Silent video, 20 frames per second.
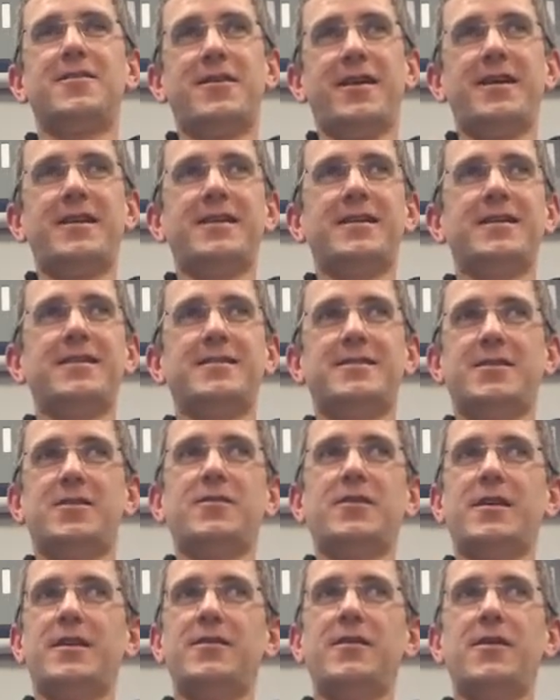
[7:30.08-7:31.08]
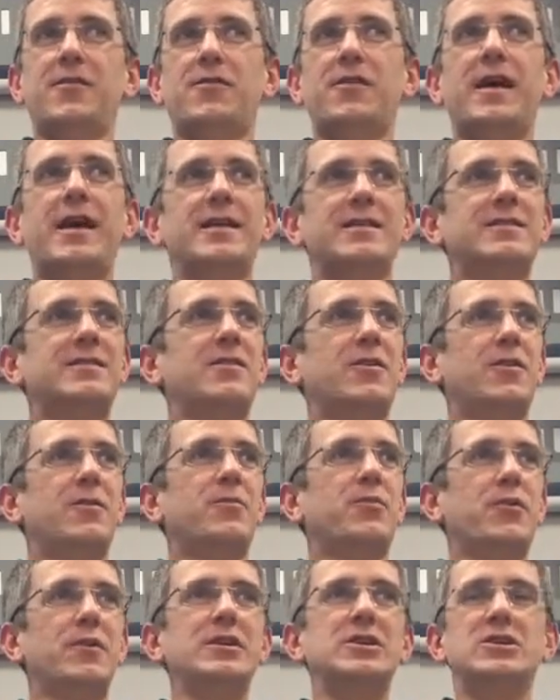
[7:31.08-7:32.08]
Right? And so if that's
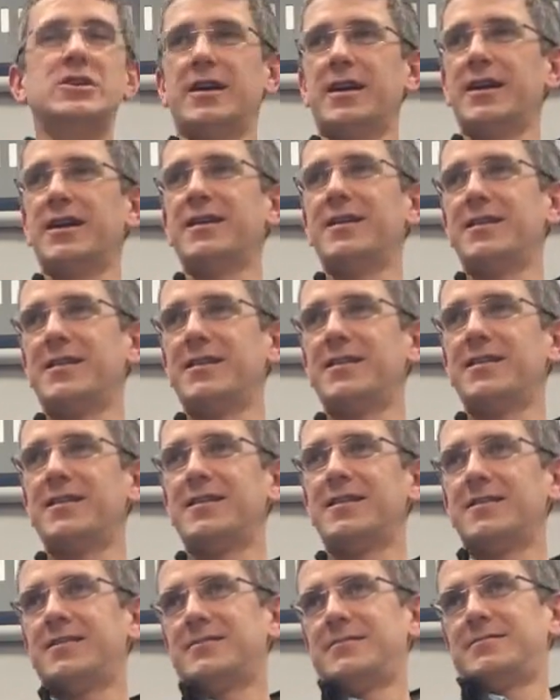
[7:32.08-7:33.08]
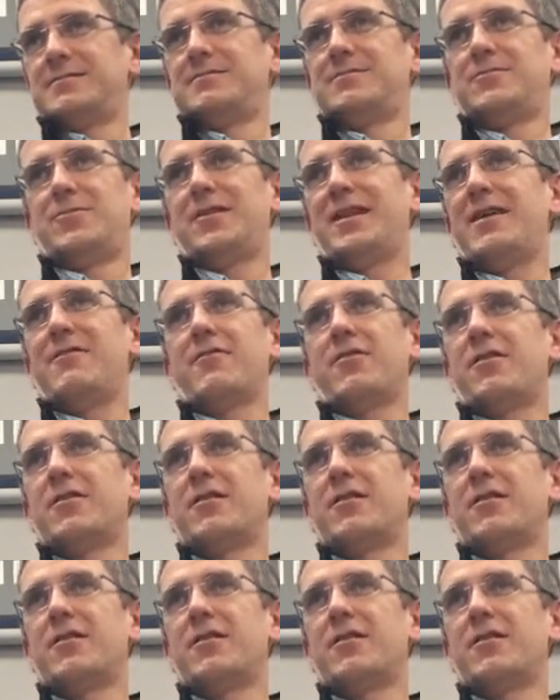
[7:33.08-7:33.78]
not preaching, whatever.